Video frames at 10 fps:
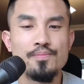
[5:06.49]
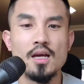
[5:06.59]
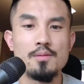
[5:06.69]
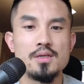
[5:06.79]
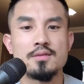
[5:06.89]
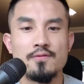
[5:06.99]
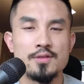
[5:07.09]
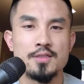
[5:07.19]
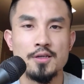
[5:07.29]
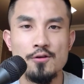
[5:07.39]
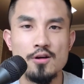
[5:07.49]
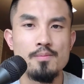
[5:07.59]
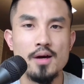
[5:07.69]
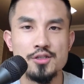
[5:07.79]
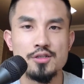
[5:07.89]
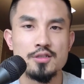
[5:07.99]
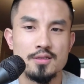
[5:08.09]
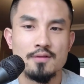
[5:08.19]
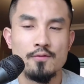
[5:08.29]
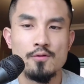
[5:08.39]
I mean, it's for security measures,
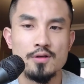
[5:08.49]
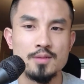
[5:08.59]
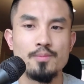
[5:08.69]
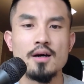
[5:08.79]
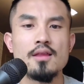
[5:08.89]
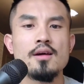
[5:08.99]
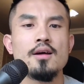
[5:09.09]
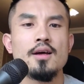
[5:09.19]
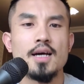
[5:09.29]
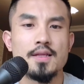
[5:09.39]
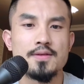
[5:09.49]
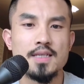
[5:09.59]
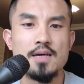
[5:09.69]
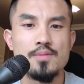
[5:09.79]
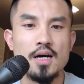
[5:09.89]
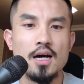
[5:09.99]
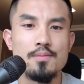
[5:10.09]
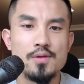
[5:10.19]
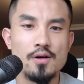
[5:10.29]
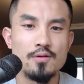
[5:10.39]
of course, but at the same time,